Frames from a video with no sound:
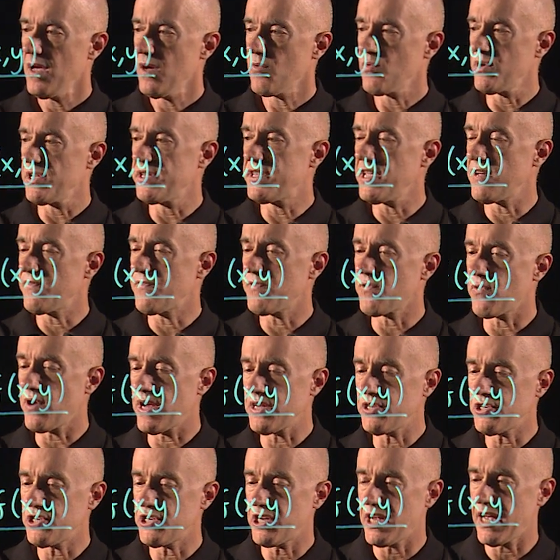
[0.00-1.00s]
We
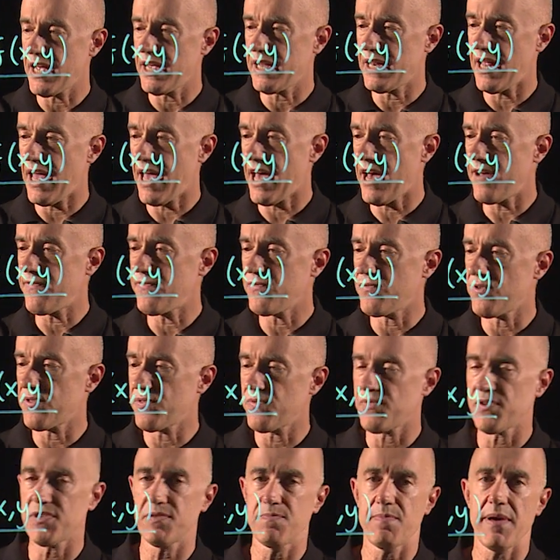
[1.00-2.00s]
differentiate f
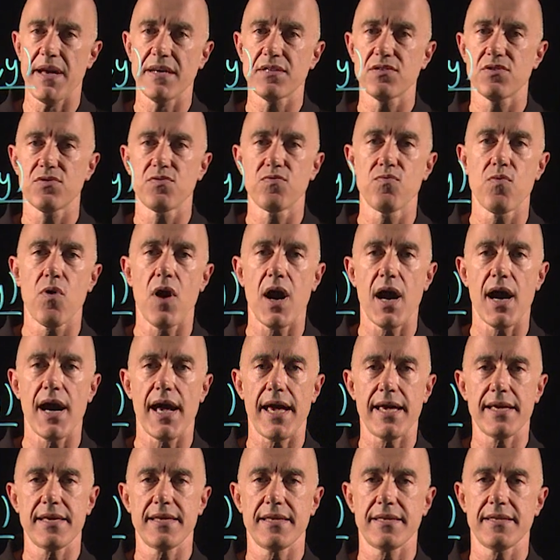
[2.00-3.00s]
with respect to
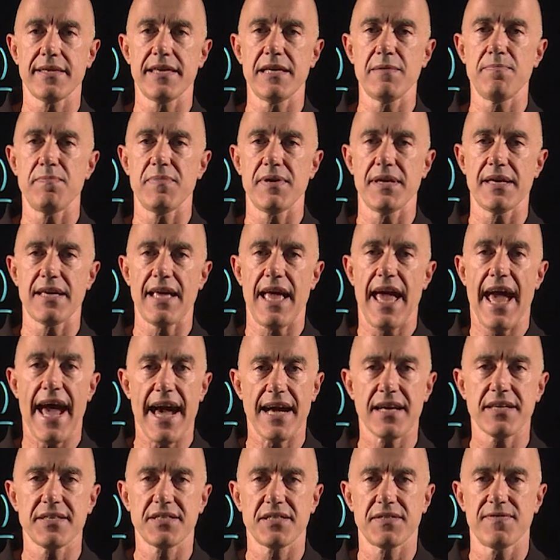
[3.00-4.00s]
y, keeping
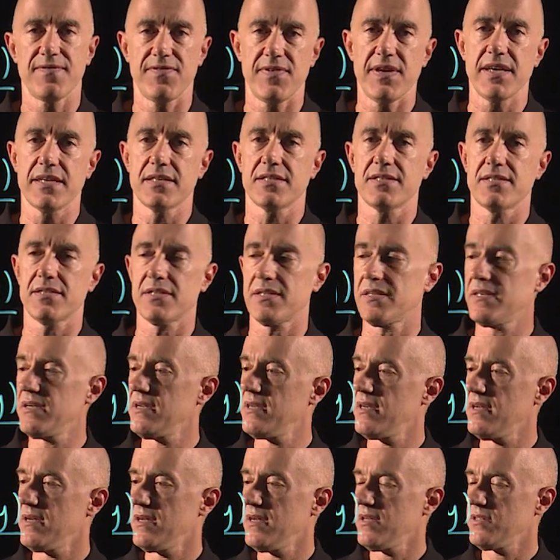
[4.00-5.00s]
x fixed.
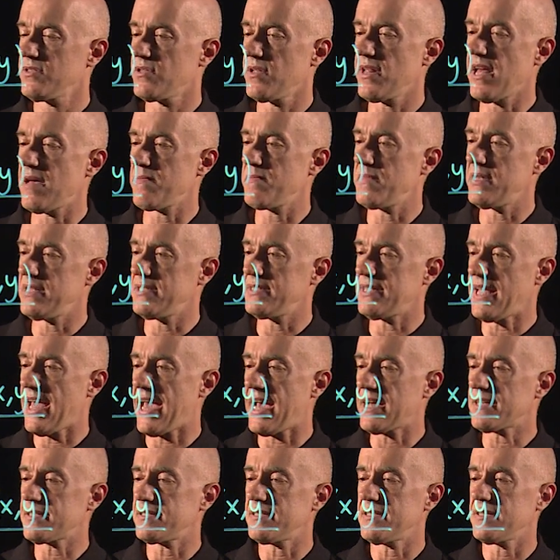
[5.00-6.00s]
So that means
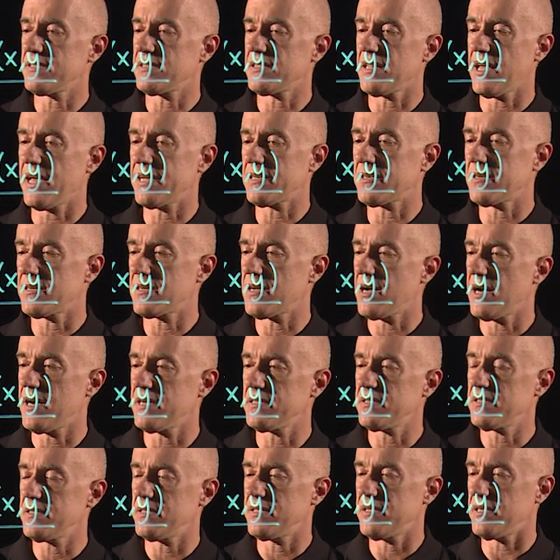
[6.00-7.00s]
x is like a
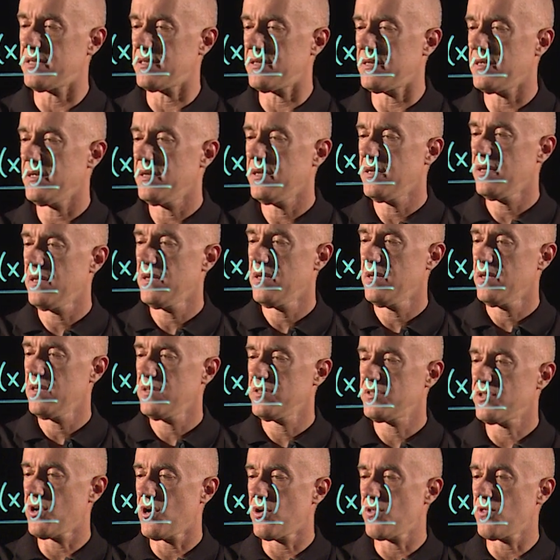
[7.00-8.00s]
constant.
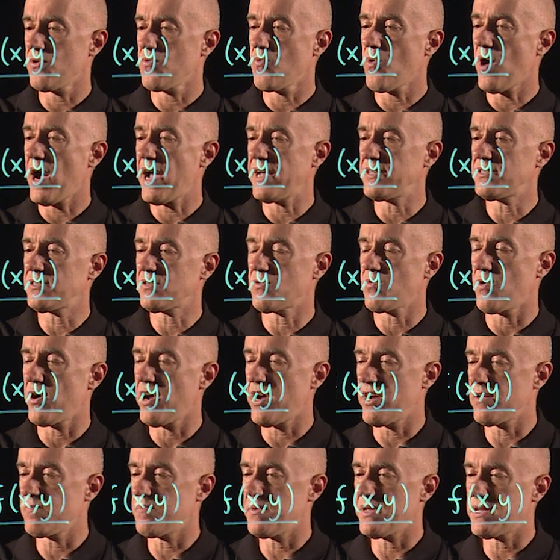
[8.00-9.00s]
So the y
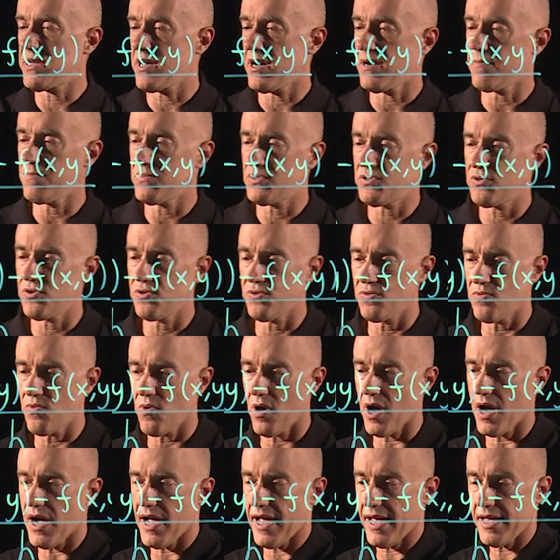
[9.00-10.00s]
squared becomes
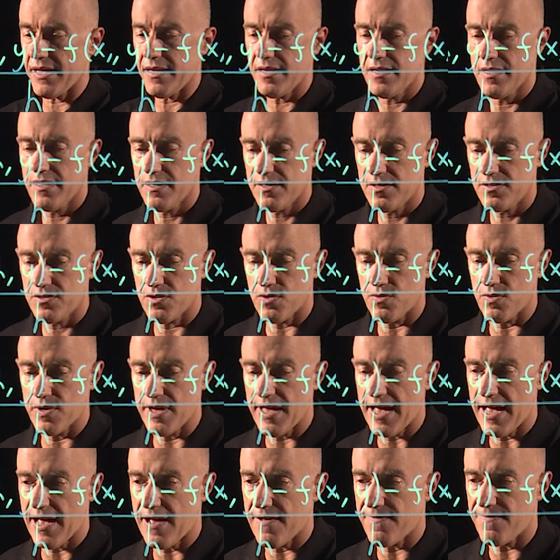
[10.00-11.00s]
2y. So we
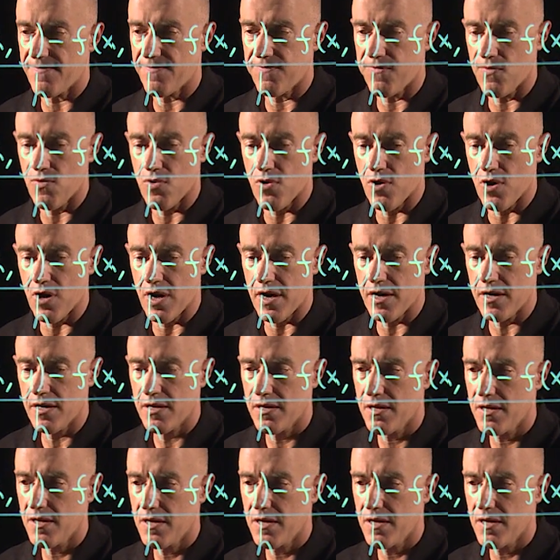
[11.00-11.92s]
have 4x